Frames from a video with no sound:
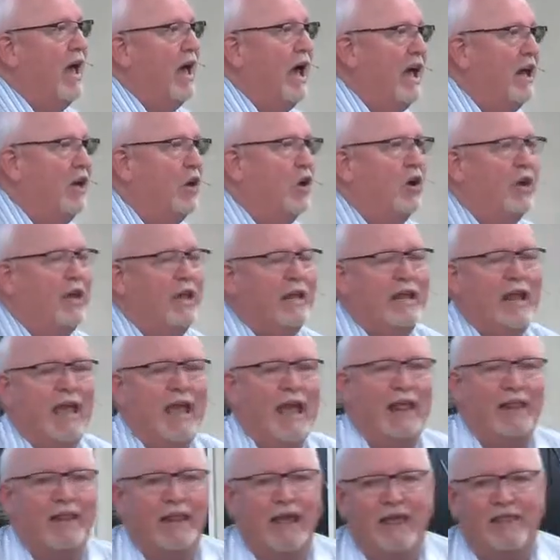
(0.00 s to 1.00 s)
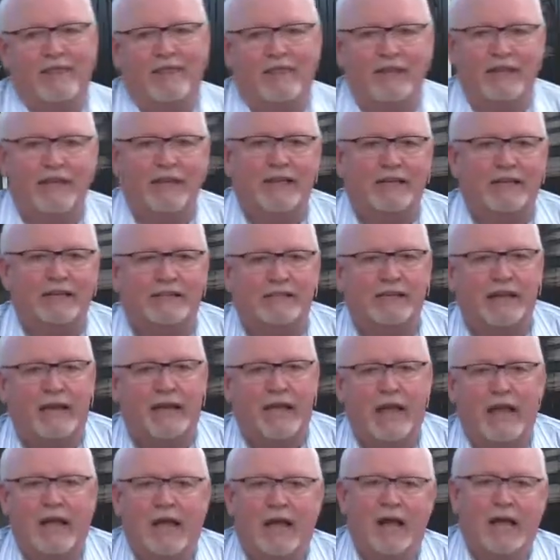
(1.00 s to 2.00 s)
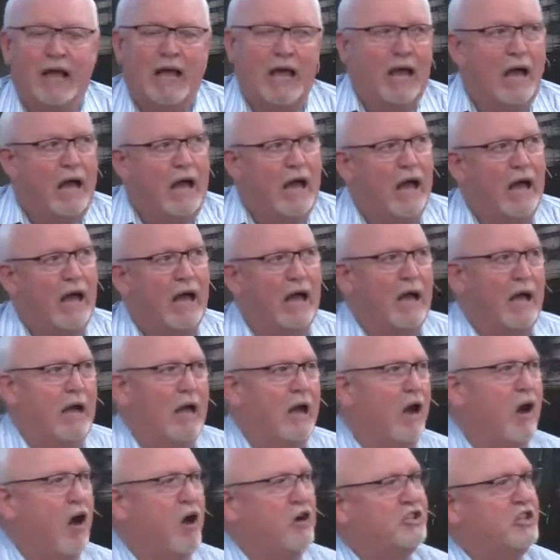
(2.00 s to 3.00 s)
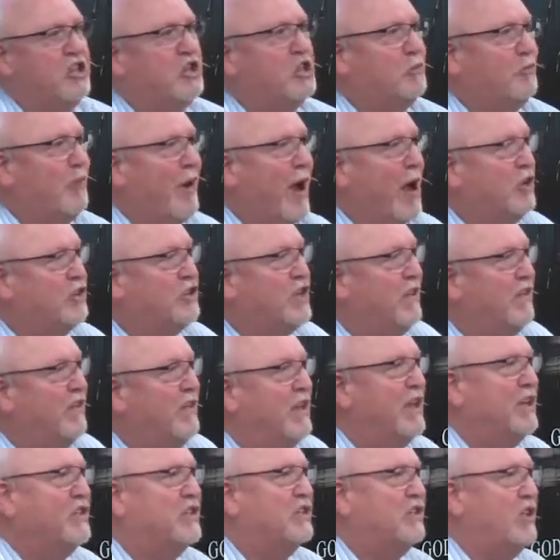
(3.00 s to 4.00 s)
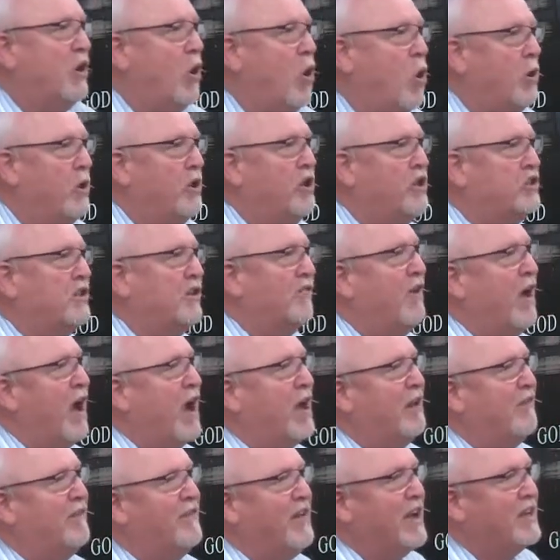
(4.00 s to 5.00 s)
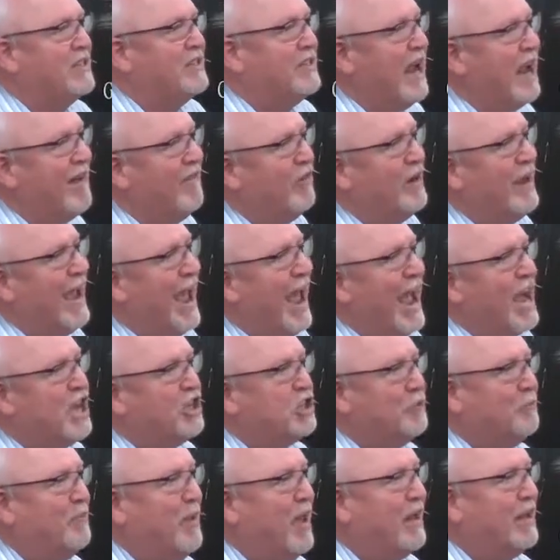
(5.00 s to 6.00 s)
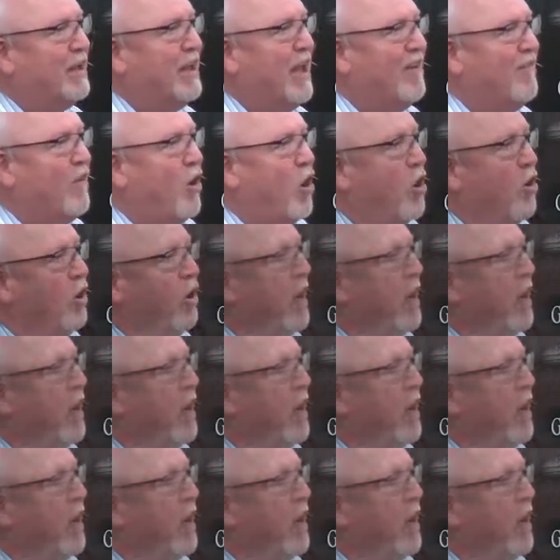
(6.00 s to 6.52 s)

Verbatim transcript: uh, looking at, at things. Uh, R.C. Sproul said this The holiness of God affects every aspect of our